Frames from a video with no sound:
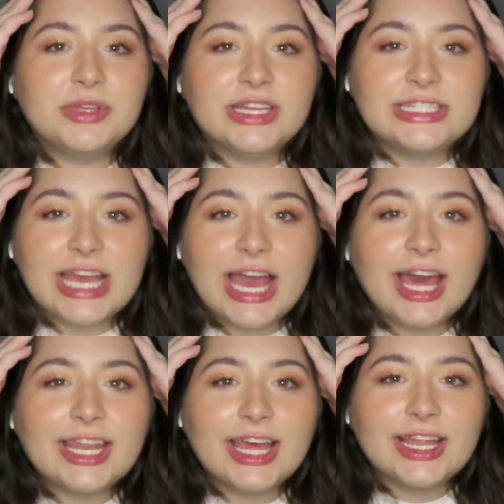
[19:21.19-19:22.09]
be a
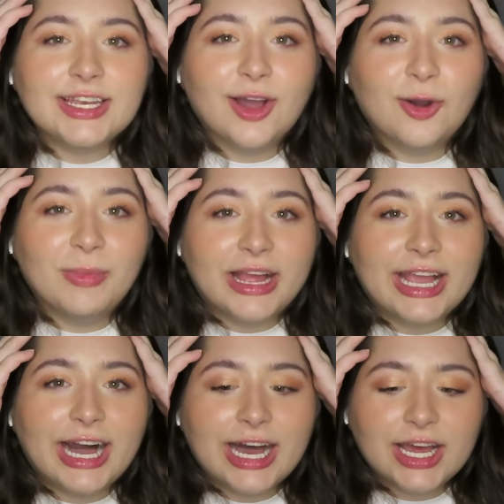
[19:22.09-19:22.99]
dad and... Oh my
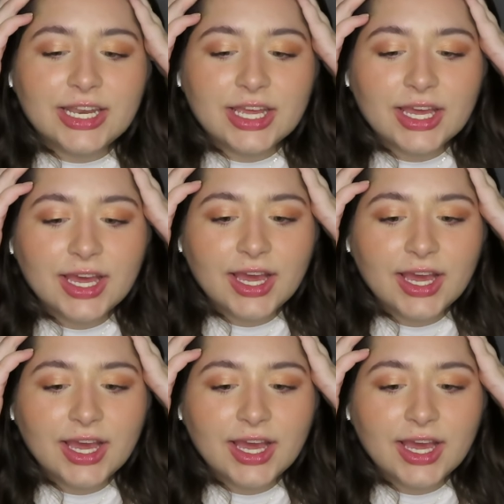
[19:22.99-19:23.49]
God.